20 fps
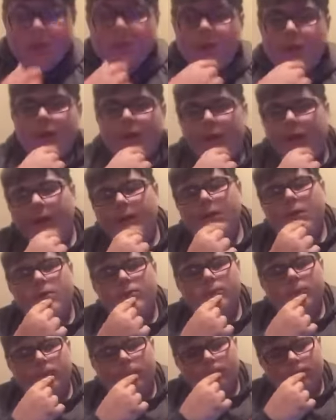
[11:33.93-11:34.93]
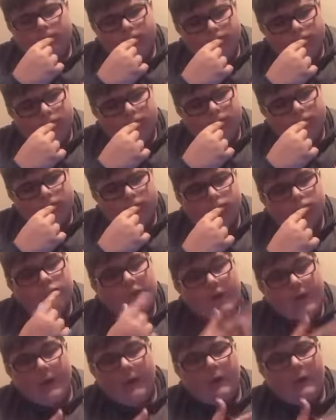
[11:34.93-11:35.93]
yeah, I don't
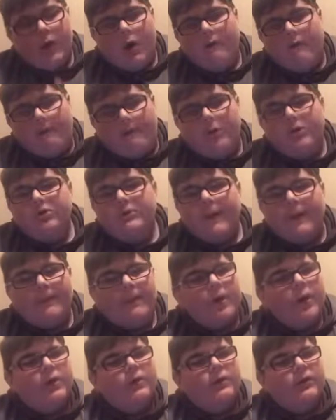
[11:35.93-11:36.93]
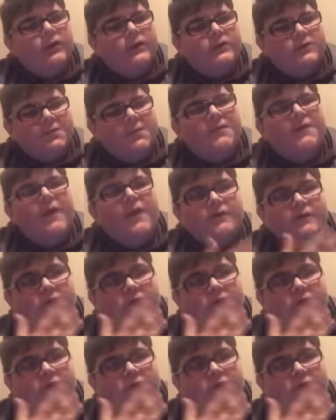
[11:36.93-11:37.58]
really know that much about Burnley, to be fair, as a